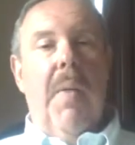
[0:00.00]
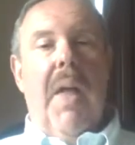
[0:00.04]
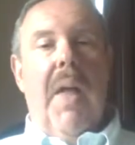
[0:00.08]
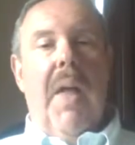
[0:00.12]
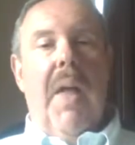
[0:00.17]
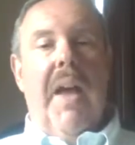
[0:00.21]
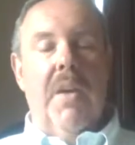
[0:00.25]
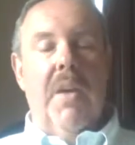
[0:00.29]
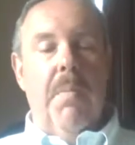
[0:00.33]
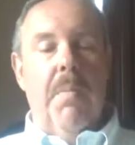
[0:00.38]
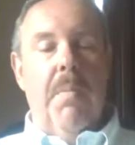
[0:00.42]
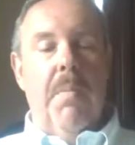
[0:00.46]

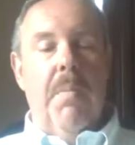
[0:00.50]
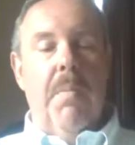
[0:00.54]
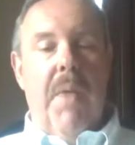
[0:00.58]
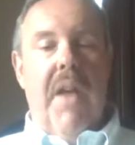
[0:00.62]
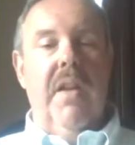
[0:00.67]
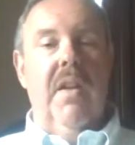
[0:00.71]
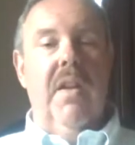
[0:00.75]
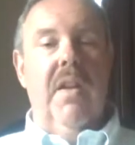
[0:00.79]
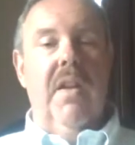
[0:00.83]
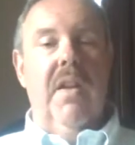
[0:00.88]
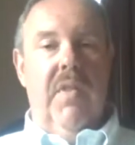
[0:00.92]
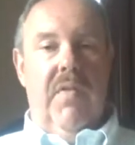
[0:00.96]
a
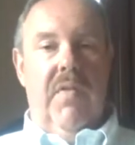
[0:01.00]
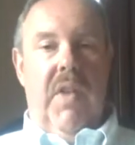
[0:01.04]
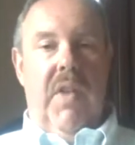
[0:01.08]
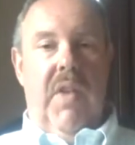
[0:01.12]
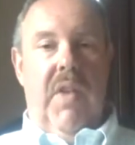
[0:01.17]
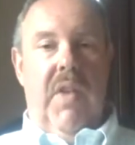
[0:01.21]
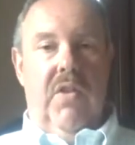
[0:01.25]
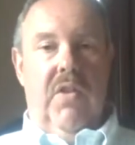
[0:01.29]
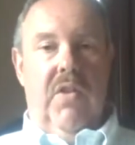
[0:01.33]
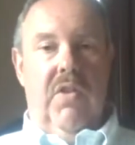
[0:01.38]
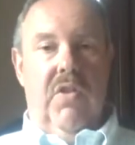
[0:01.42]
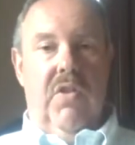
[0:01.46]
competitive
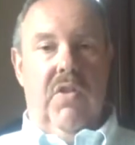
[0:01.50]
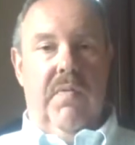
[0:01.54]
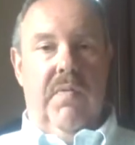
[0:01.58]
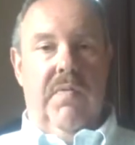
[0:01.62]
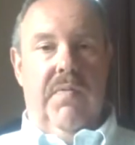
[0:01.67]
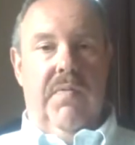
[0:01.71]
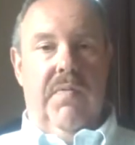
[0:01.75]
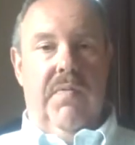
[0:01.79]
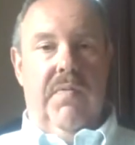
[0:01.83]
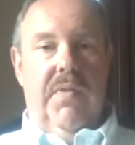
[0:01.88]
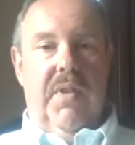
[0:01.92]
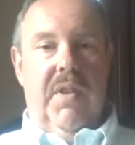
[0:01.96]
advantage.
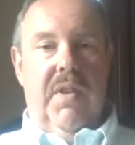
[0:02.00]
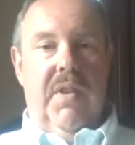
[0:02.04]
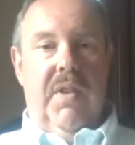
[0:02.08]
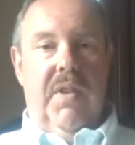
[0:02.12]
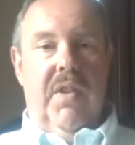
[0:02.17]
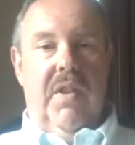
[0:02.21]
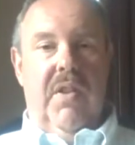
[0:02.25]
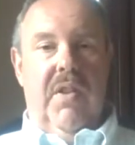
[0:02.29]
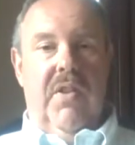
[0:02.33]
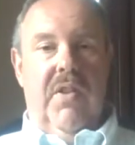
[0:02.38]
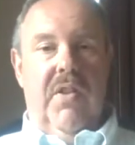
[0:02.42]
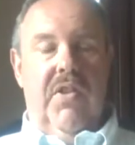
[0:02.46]

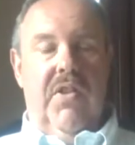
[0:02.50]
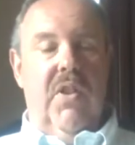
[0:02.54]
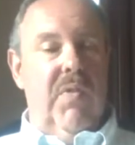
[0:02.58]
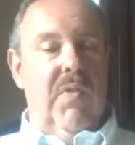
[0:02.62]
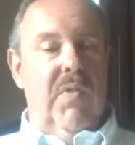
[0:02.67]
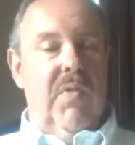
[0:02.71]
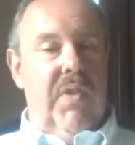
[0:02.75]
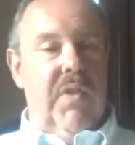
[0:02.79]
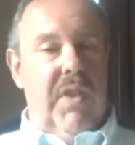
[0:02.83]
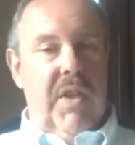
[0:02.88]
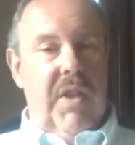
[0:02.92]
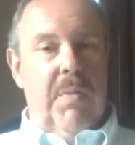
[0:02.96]
So
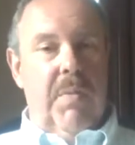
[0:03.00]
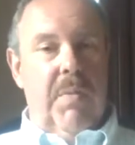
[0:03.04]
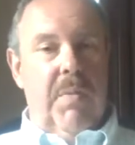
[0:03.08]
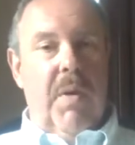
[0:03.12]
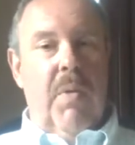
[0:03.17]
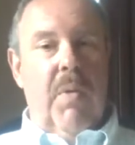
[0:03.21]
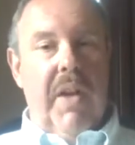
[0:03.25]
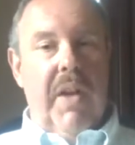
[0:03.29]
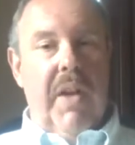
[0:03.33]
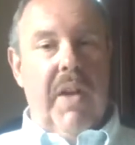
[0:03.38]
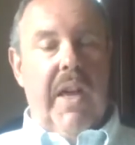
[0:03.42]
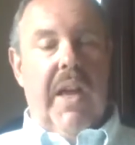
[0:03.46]
if you think
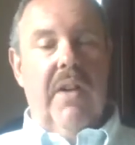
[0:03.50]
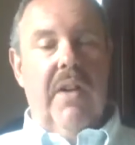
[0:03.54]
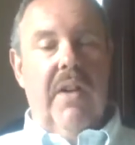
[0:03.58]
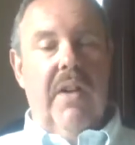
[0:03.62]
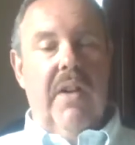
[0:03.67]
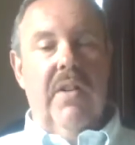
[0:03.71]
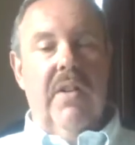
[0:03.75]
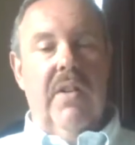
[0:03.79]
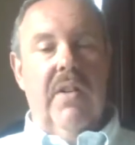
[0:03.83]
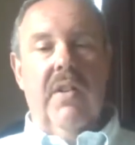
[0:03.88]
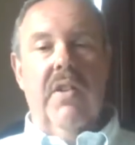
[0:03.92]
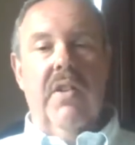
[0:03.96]
about what
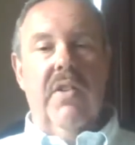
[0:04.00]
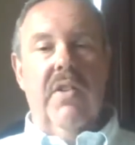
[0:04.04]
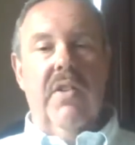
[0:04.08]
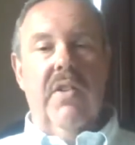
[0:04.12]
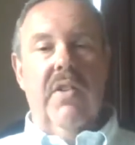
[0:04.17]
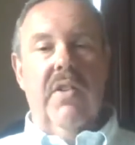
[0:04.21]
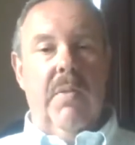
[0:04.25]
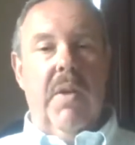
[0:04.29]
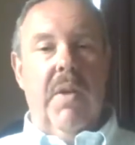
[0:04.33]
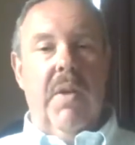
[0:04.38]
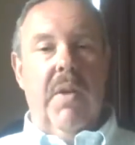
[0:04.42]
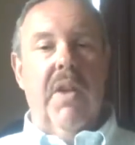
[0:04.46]
accounting does, you
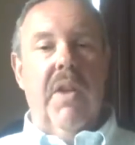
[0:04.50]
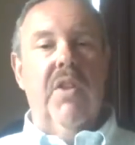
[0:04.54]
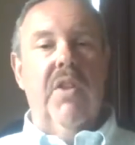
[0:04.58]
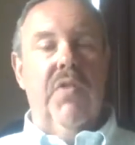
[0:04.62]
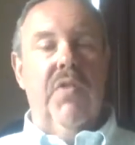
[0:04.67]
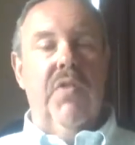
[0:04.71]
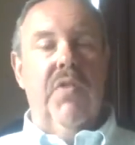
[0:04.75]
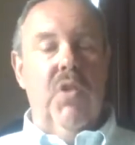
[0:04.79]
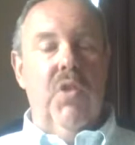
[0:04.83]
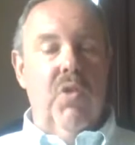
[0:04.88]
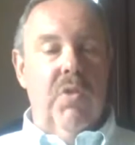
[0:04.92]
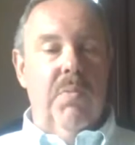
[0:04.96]
think about
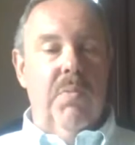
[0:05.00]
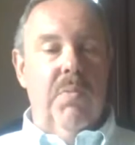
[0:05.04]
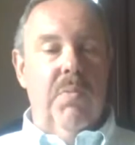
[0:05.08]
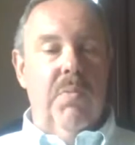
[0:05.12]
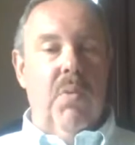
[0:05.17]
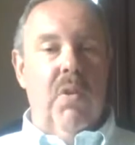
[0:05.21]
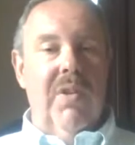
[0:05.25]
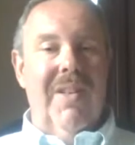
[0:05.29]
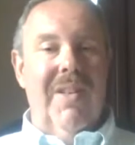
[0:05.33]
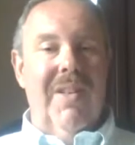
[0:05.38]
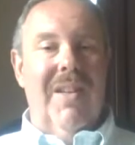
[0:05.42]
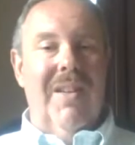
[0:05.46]
if you could
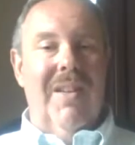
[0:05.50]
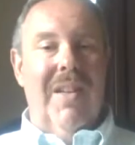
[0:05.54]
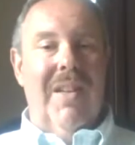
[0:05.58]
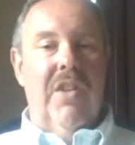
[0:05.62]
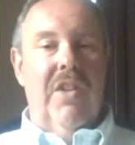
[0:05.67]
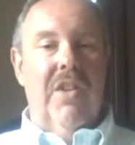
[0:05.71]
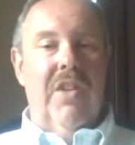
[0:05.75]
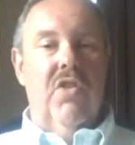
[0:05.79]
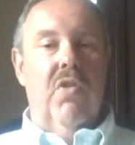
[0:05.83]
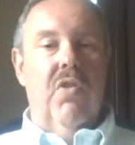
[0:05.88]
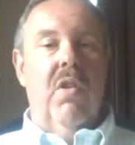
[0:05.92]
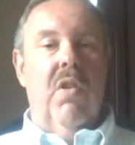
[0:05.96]
boil down
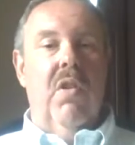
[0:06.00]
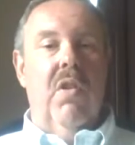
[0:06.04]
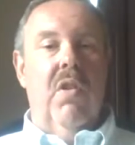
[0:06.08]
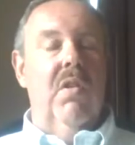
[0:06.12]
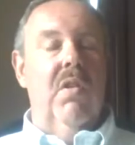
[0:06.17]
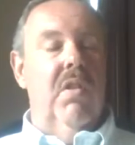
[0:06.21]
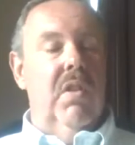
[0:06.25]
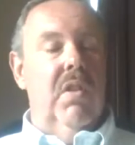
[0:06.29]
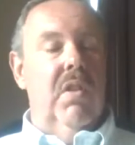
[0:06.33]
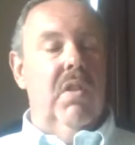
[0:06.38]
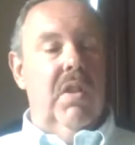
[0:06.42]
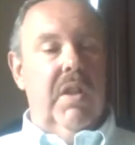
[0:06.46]

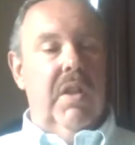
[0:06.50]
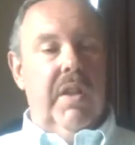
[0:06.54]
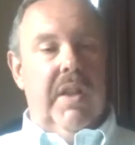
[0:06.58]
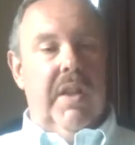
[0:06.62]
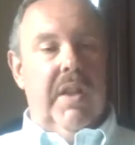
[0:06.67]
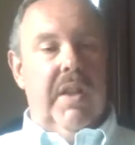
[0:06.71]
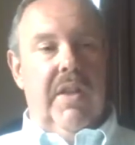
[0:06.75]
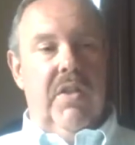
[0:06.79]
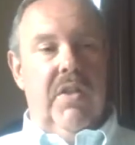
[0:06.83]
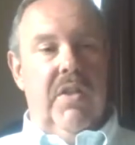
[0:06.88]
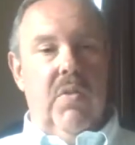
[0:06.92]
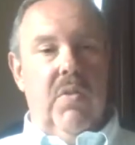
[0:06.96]
HR
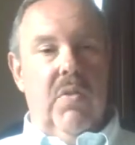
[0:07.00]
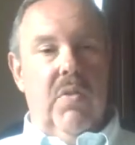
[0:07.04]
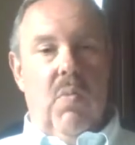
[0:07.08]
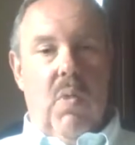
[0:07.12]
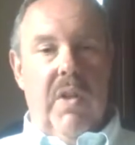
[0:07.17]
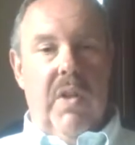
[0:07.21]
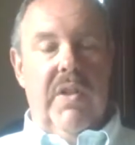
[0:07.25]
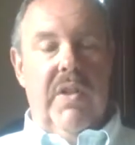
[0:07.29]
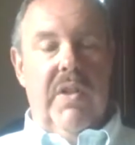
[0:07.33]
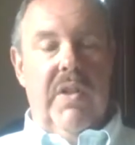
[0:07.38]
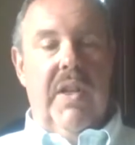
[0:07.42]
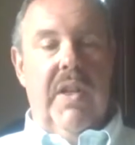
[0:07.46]
into
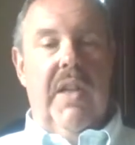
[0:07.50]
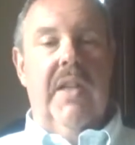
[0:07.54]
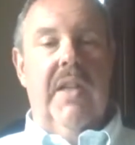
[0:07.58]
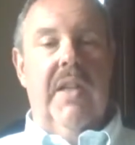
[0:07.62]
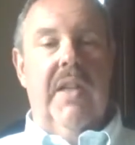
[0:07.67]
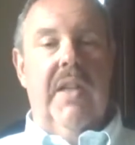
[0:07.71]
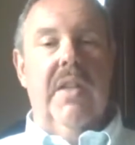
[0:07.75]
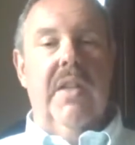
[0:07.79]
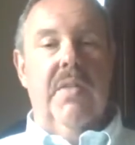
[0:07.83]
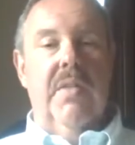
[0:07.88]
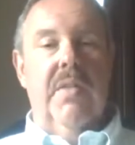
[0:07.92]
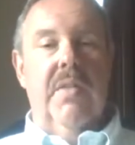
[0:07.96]
one
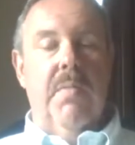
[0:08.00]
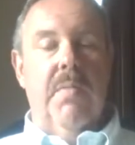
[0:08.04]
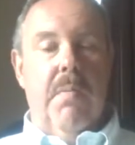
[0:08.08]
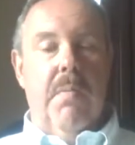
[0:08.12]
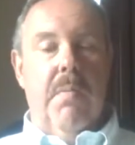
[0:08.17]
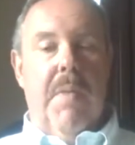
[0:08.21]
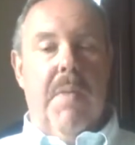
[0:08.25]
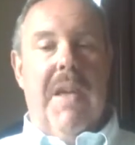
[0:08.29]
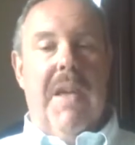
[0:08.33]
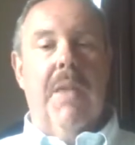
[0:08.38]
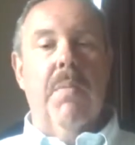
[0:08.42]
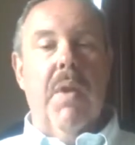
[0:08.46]
sentence, it's
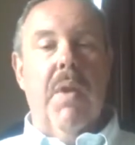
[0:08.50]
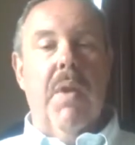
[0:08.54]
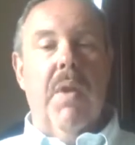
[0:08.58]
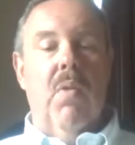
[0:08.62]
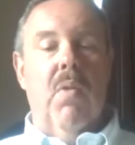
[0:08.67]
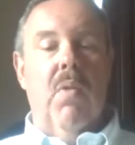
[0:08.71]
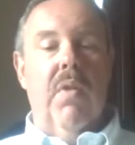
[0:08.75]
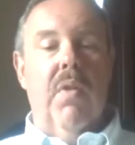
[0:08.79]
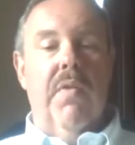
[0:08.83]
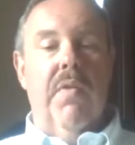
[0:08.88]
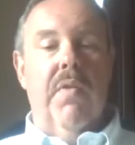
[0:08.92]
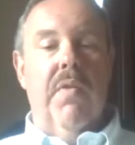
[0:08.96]
make my
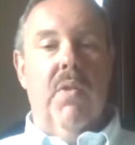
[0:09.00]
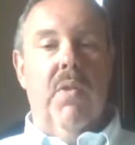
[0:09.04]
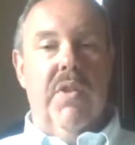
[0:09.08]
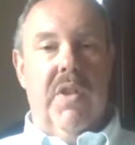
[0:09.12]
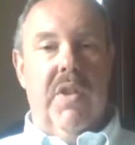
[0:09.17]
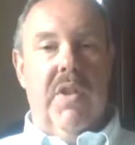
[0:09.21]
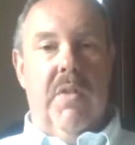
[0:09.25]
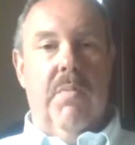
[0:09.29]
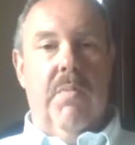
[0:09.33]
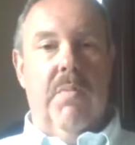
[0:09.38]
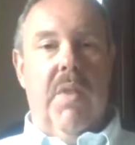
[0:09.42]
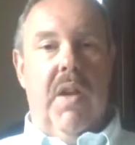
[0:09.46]
workforce
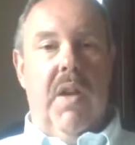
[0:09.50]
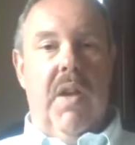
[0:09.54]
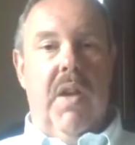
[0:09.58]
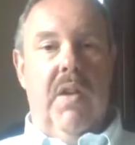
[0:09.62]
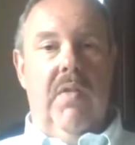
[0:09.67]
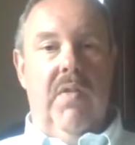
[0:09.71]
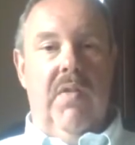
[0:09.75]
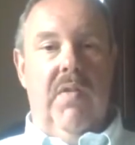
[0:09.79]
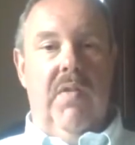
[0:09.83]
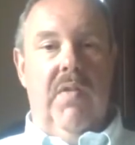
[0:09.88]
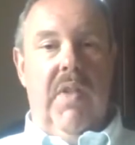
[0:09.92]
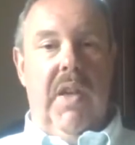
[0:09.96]
a
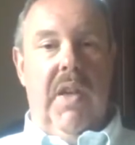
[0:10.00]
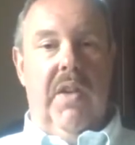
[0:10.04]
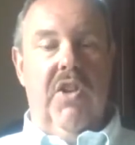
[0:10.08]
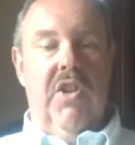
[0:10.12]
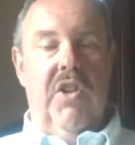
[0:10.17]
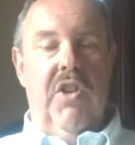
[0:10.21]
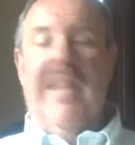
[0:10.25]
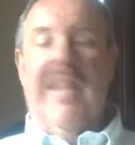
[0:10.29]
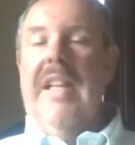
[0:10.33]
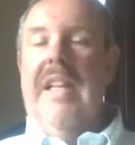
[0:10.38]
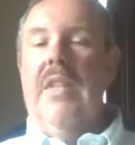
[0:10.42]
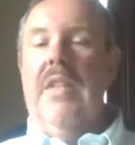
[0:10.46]
competitive advantage.
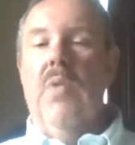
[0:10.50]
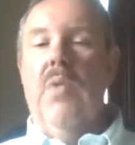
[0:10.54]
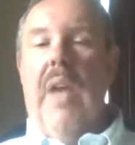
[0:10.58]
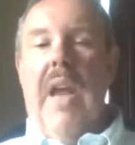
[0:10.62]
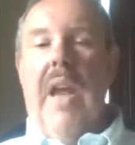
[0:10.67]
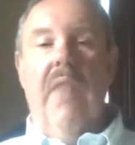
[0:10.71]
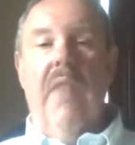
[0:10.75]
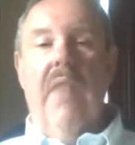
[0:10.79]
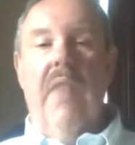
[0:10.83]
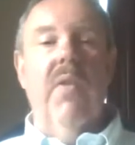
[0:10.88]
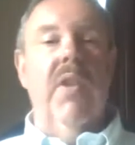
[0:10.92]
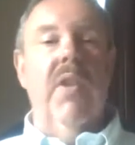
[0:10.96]
And that's
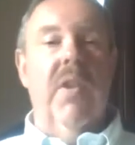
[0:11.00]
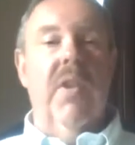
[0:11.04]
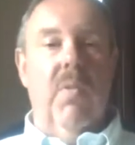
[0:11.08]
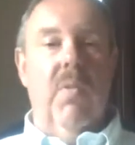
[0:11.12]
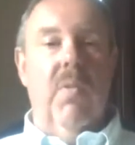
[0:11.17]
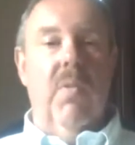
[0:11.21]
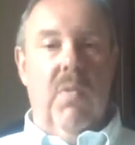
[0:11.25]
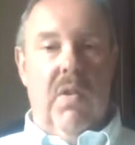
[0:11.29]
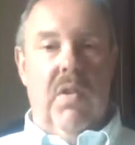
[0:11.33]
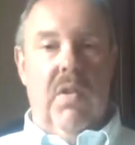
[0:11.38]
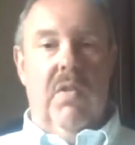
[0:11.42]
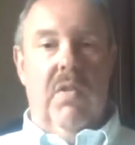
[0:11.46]

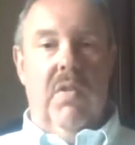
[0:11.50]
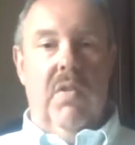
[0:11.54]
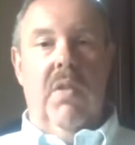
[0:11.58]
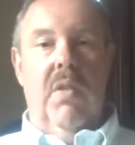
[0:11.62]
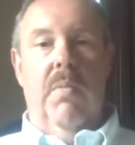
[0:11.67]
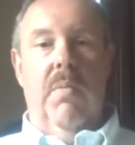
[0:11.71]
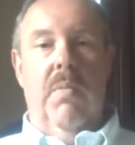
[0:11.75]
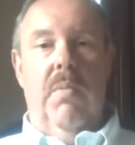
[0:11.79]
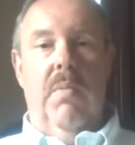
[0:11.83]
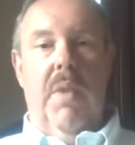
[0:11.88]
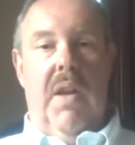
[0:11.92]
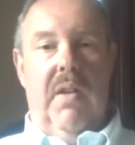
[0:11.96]
everything we're going to
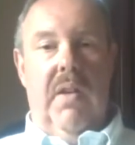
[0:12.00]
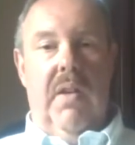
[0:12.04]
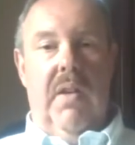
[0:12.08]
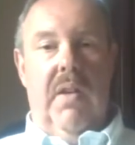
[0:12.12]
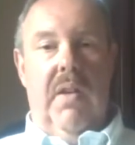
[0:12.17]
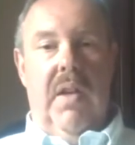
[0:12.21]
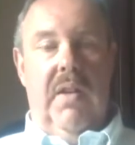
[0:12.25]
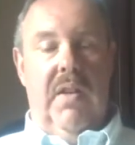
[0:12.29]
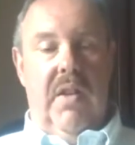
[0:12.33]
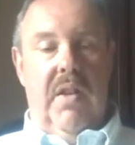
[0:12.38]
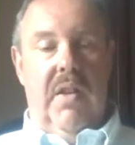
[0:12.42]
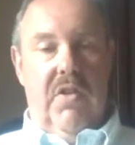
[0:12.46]
talk about
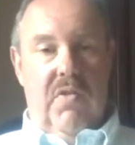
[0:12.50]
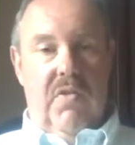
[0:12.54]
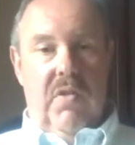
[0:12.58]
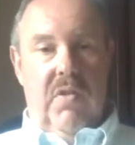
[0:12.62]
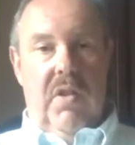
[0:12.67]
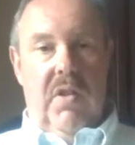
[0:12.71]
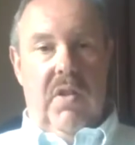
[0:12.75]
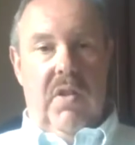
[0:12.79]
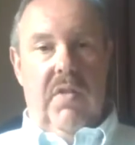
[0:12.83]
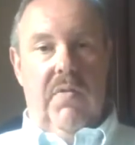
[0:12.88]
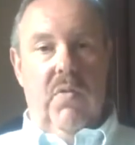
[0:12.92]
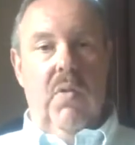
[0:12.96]
at the HR
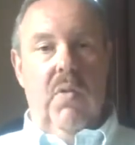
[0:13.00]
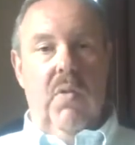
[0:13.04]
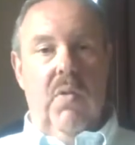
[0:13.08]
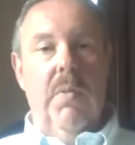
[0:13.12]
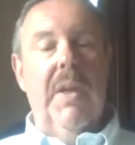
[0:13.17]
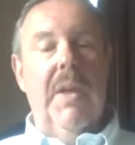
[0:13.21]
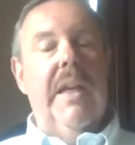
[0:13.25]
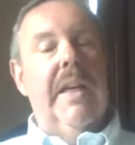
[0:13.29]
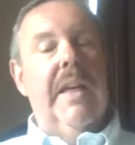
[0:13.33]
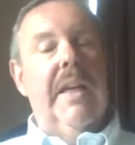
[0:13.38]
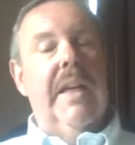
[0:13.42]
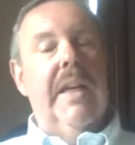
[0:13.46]
Today Forum.